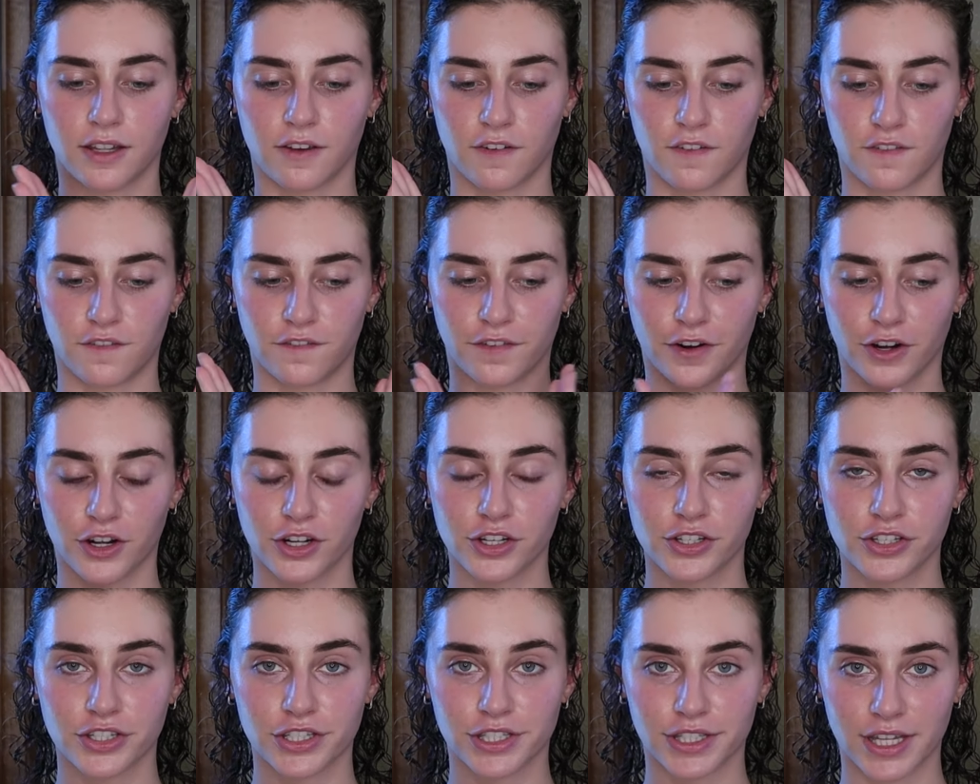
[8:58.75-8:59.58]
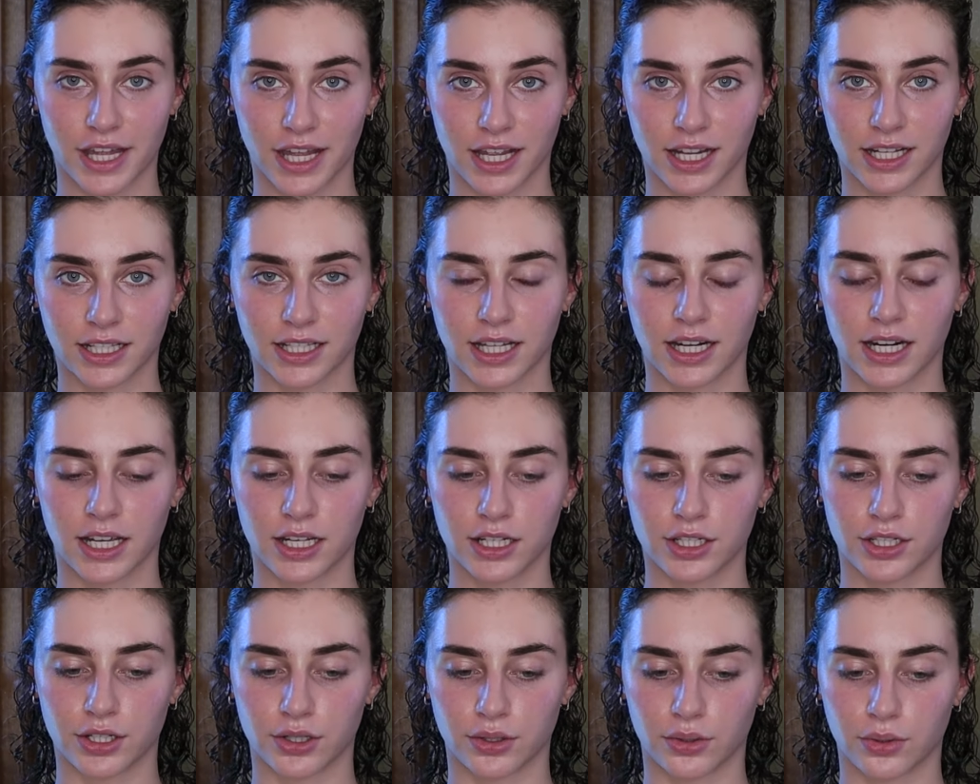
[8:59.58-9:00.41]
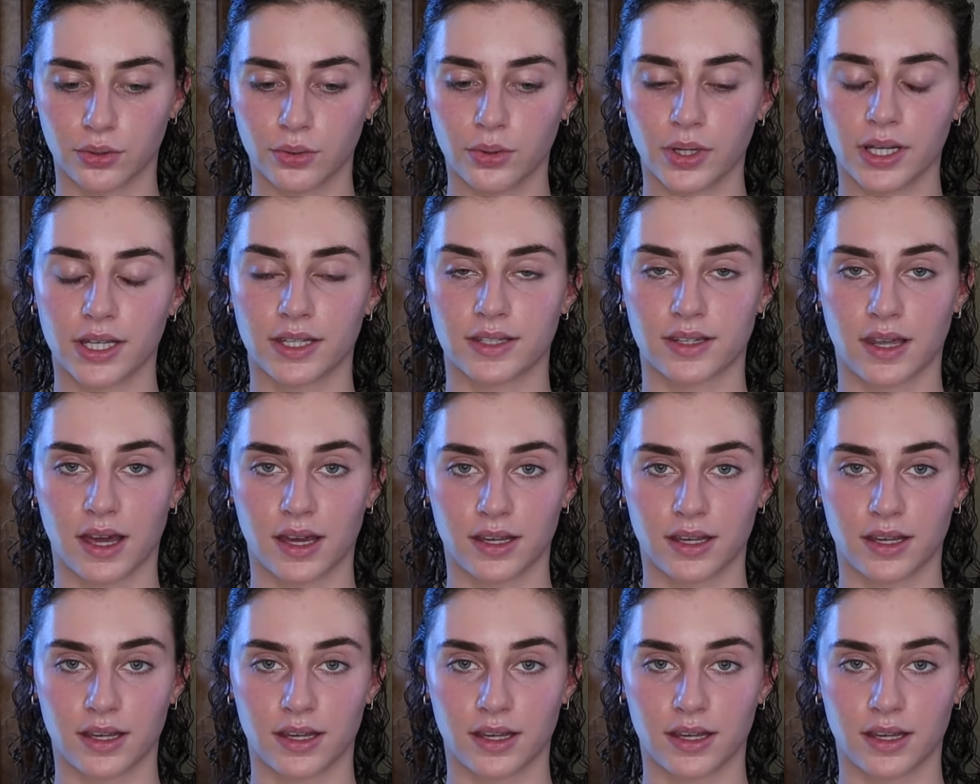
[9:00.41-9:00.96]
the first thing that I do is